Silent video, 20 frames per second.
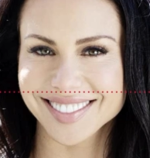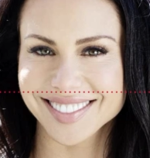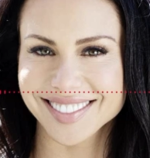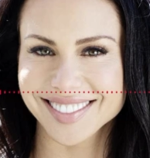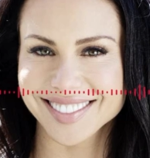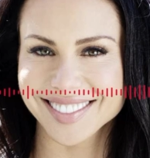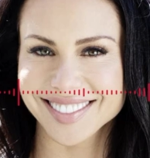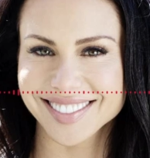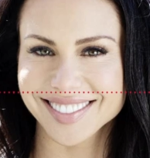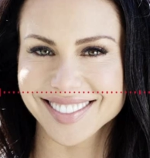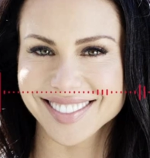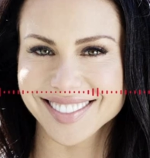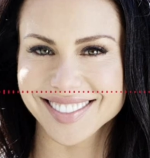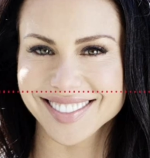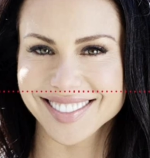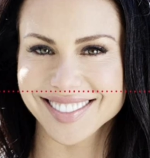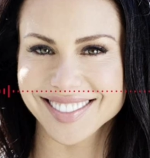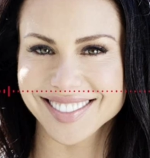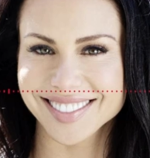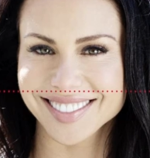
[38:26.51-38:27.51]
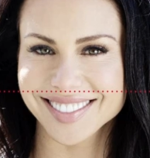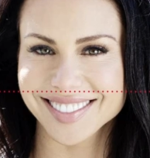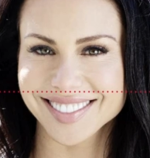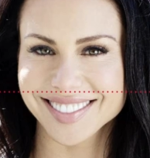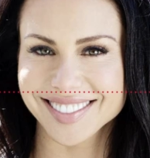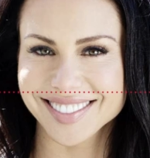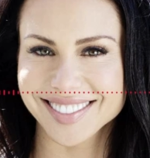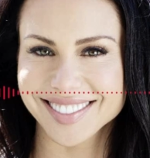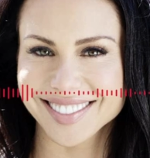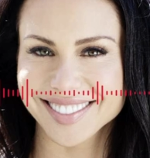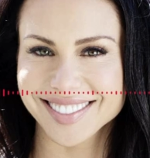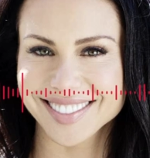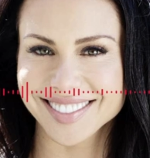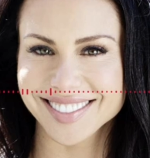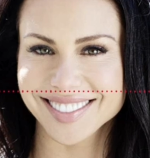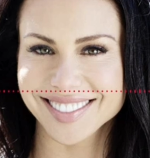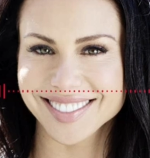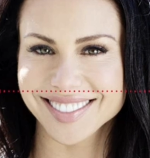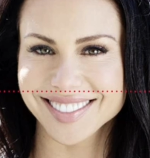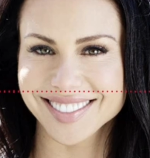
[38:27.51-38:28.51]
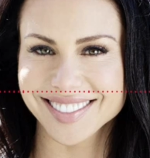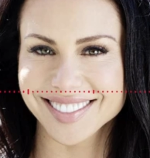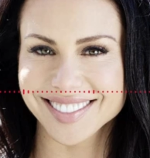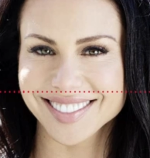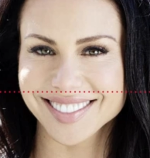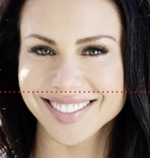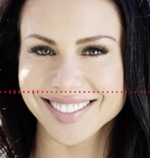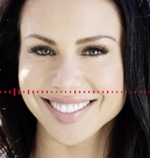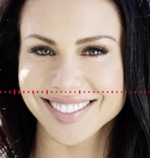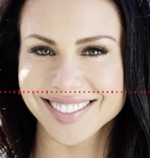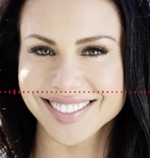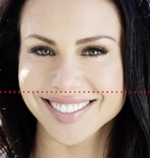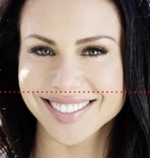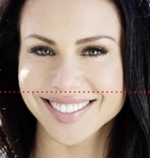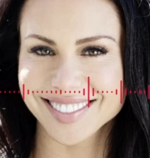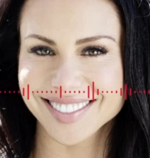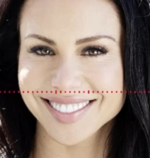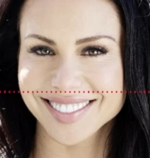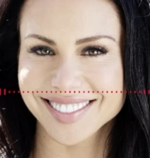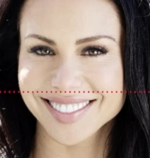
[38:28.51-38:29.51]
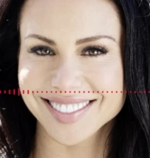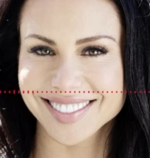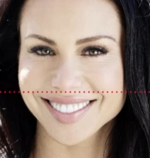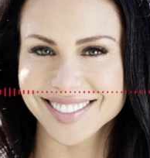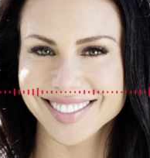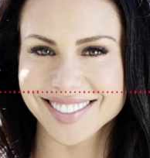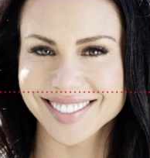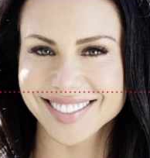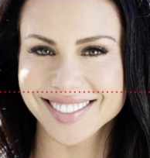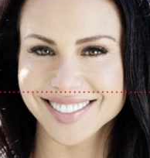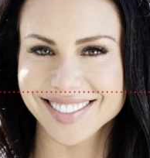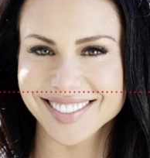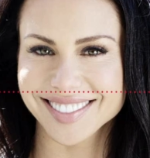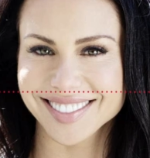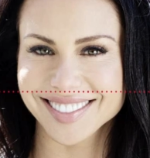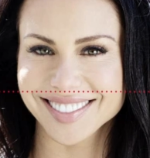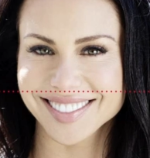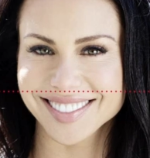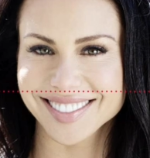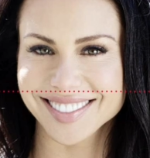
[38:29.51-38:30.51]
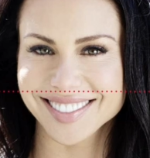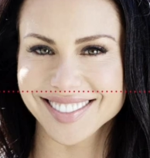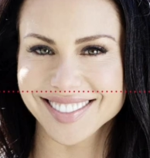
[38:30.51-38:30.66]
You know, it's really industry, electricity, and transportation. Mm-hmm.